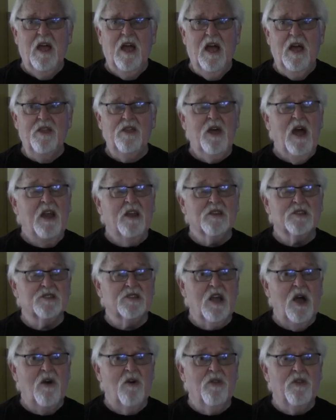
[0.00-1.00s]
And that
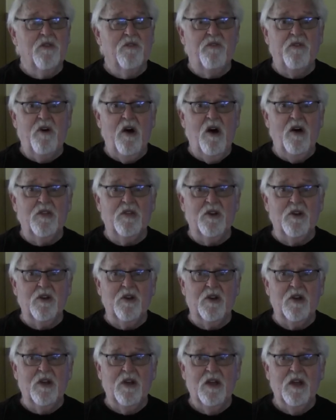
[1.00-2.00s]
is how the
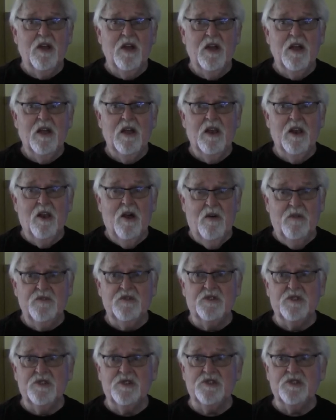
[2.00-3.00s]
Father
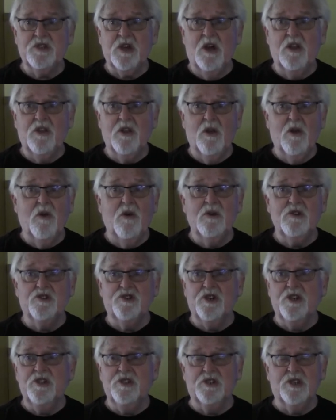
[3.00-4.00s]
loves the Son, the Lord
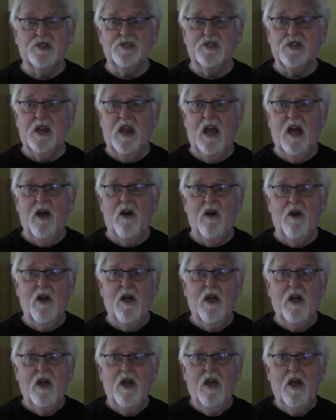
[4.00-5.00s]
Jesus, and
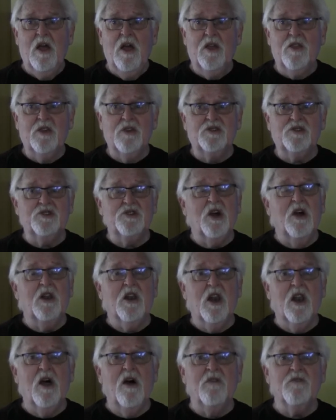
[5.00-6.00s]
how the
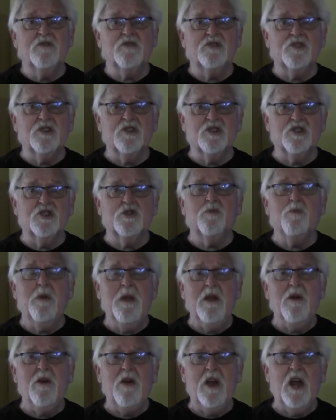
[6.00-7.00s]
Son loves the
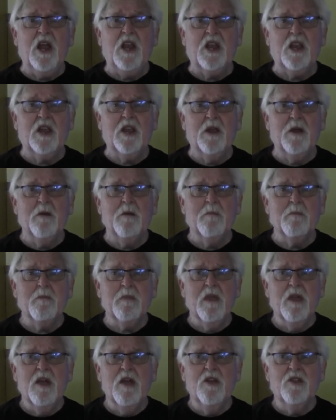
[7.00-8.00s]
Spirit,
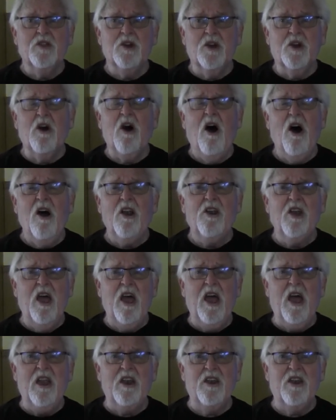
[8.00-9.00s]
the
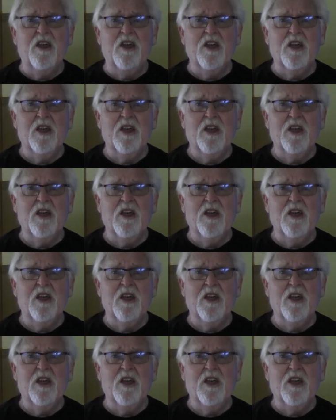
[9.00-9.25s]
Godhead,